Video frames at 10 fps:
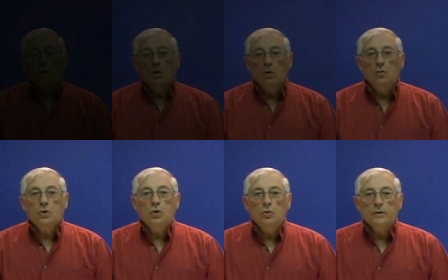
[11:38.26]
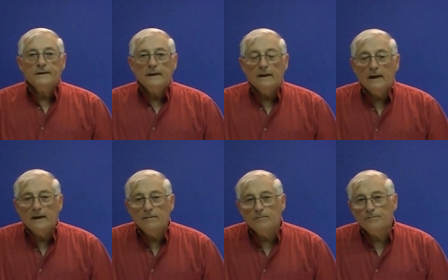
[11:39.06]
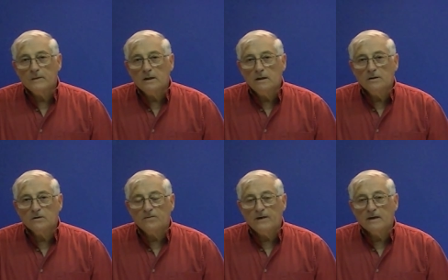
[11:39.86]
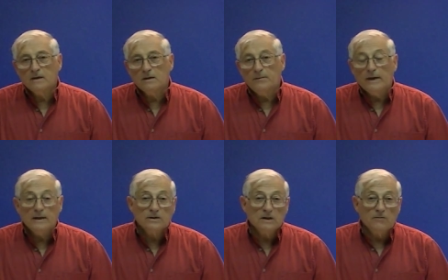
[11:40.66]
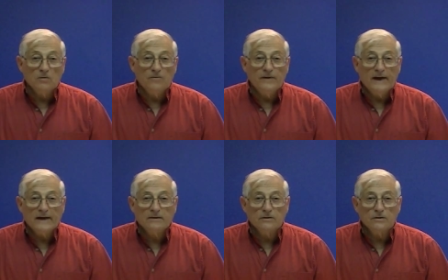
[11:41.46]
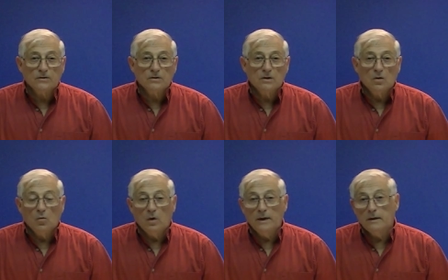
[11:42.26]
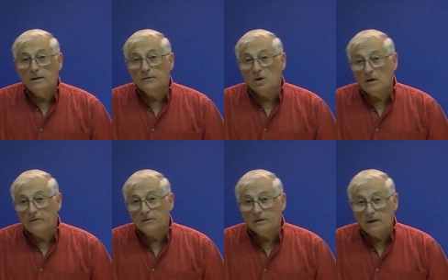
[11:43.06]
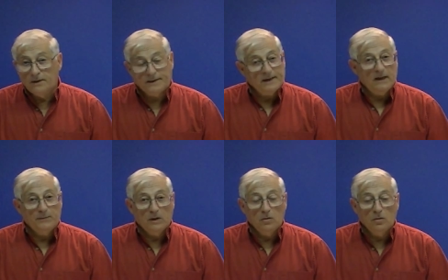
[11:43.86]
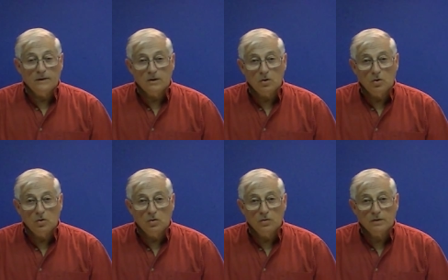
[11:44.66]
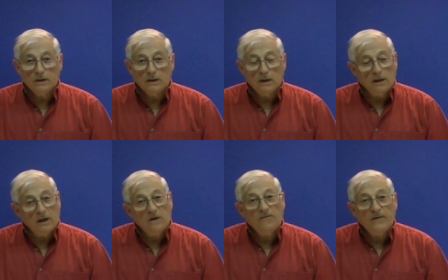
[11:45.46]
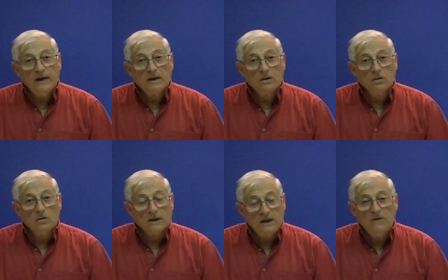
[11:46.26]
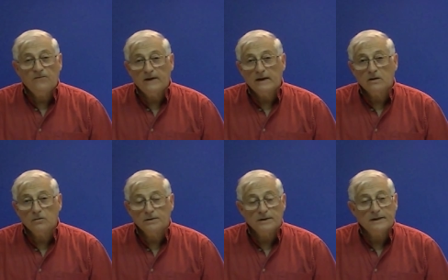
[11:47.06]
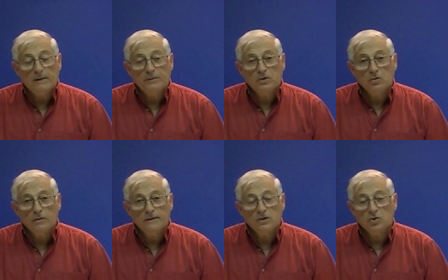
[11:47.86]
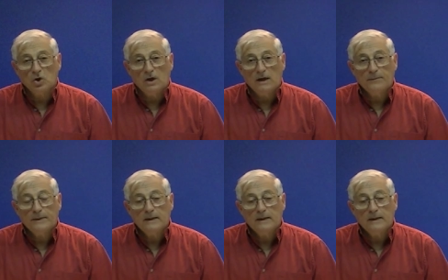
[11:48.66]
Glue cure time is affected by several factors. One is obviously the type of glue that you're using. Another factor, a key factor, is the temperature in the shop.